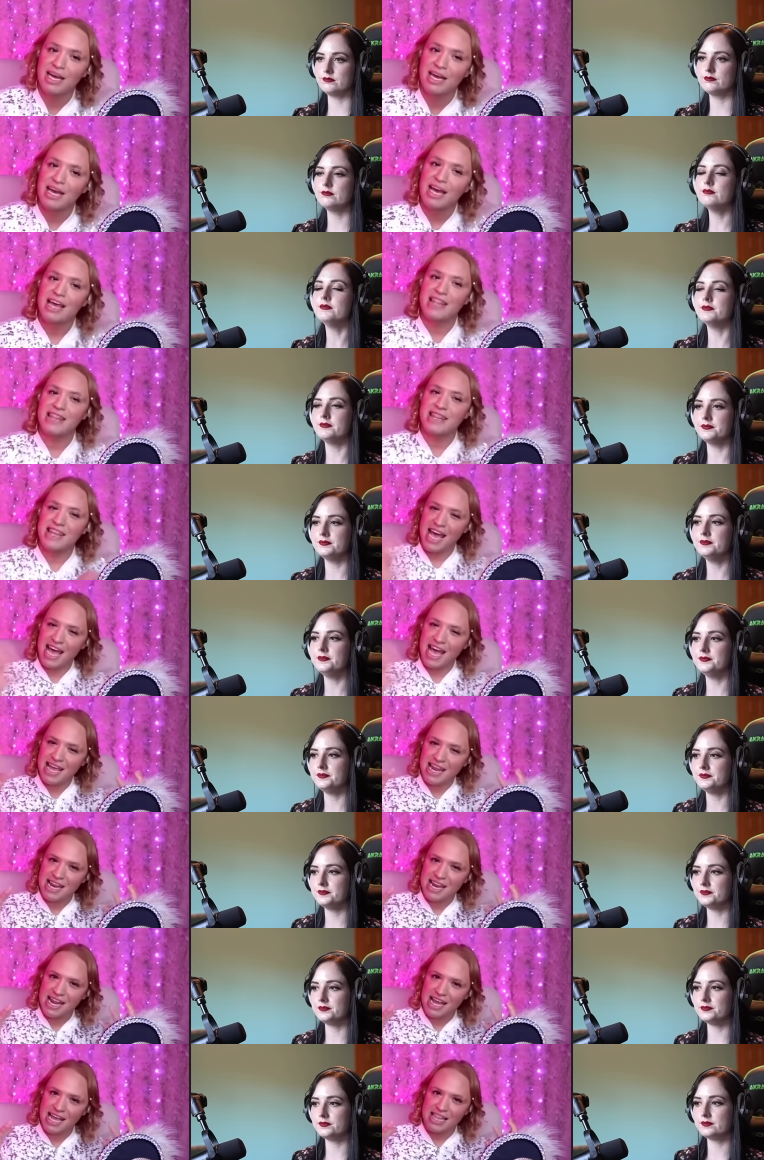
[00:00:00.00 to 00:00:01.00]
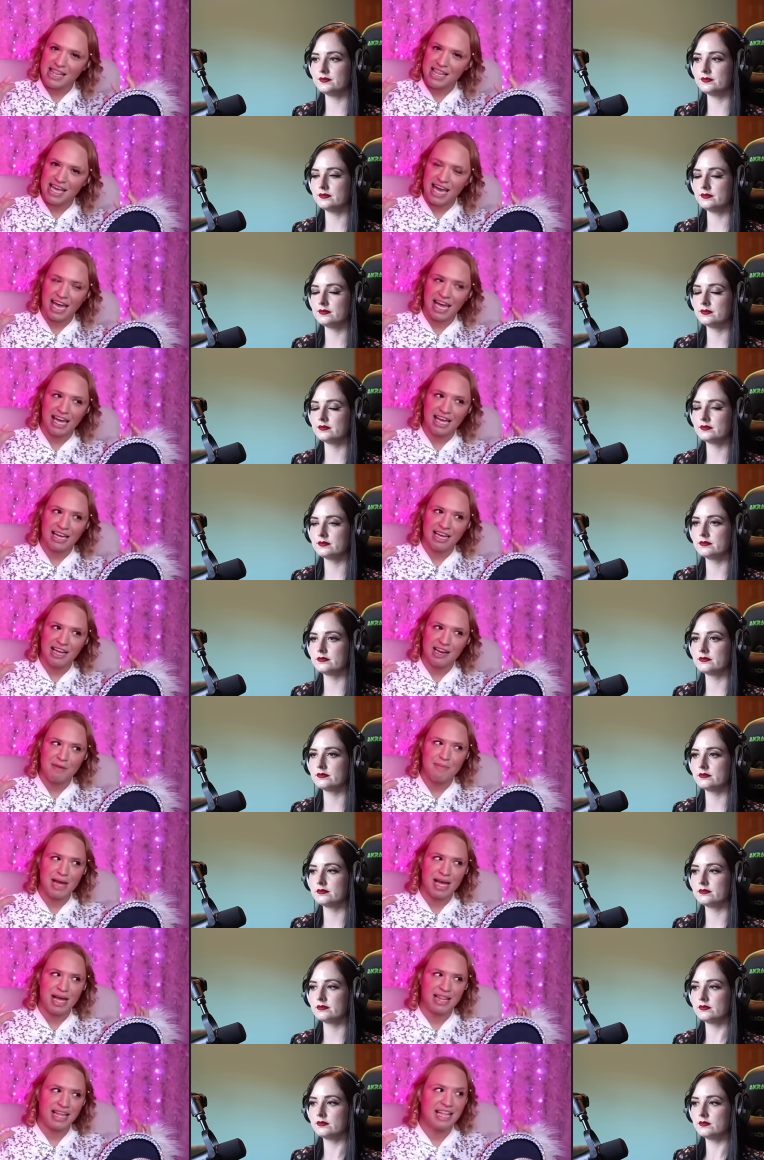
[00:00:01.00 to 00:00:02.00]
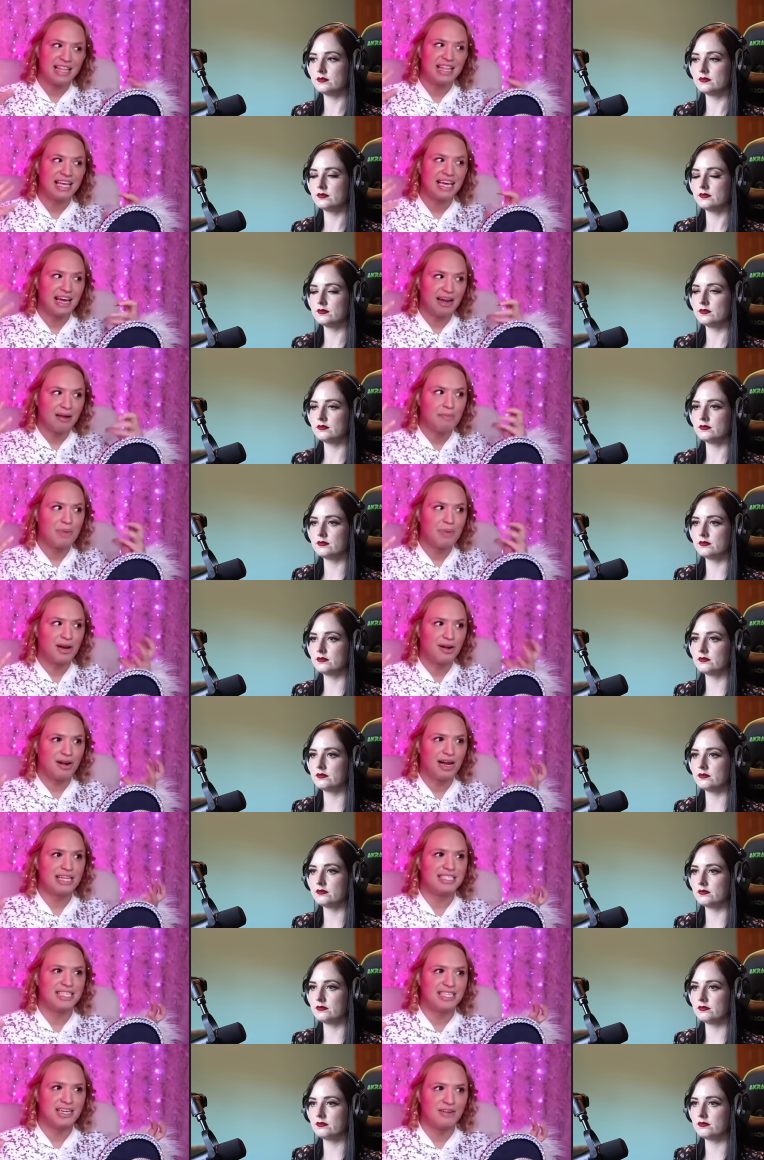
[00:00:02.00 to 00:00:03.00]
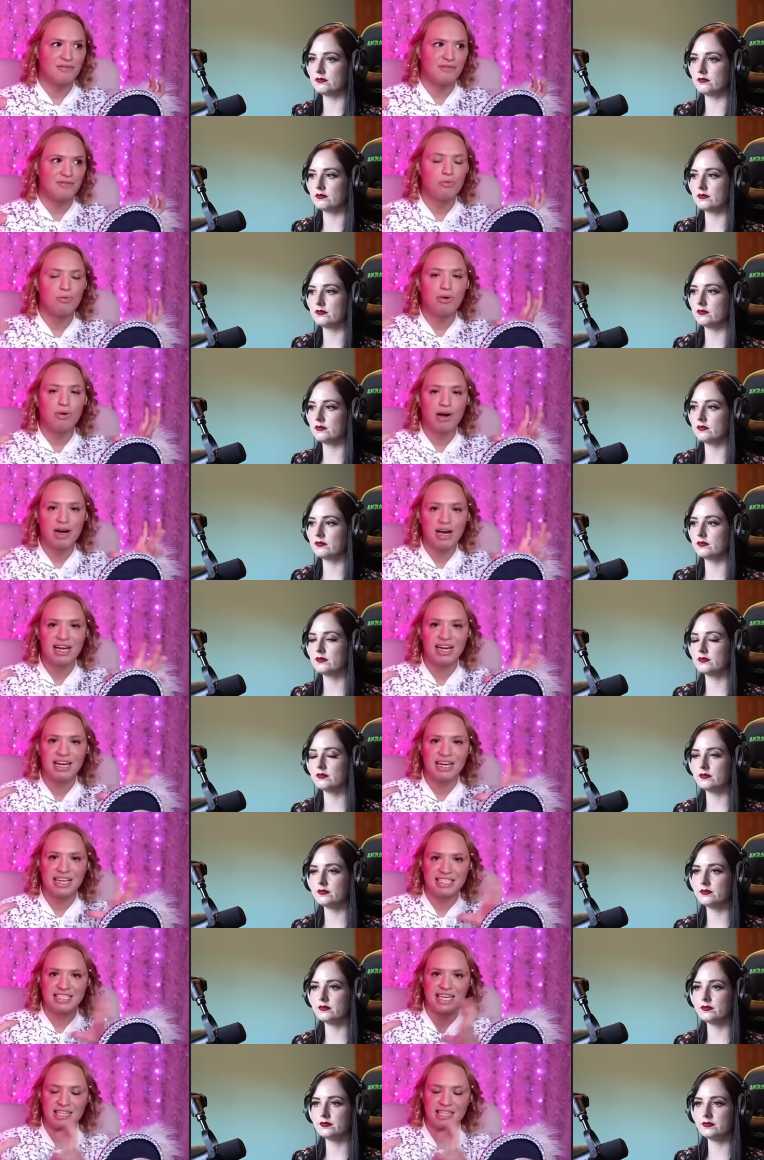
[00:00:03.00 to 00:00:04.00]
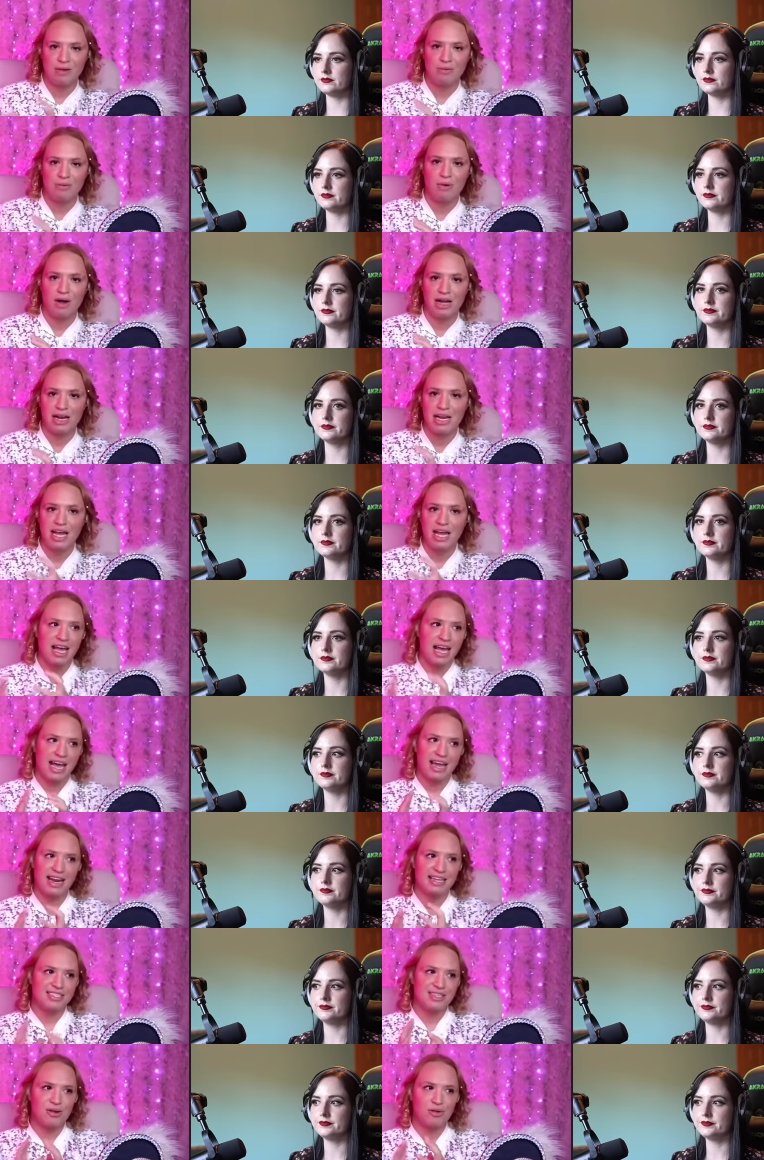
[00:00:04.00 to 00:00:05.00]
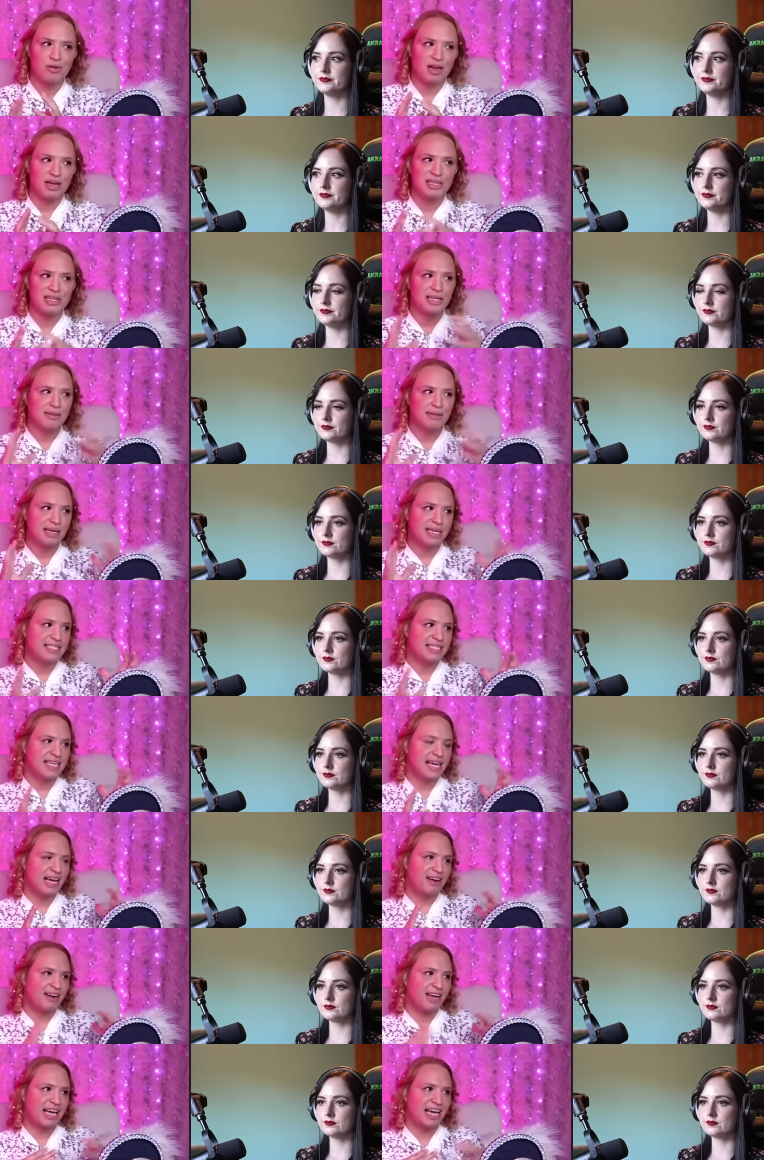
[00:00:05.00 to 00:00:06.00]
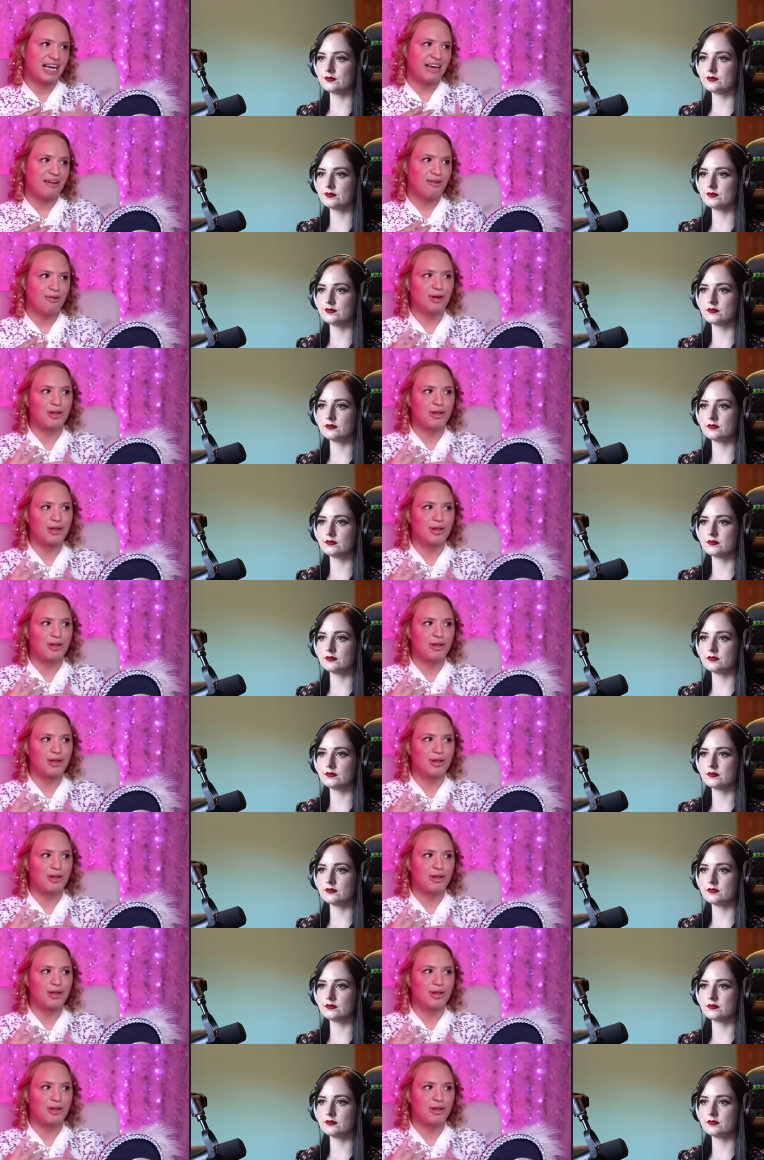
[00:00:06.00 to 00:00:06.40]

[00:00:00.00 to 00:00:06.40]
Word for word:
Speaker 1: Mm-hmm. Then they can Im- then they get a better idea of what it is that they want and it's no longer something scary or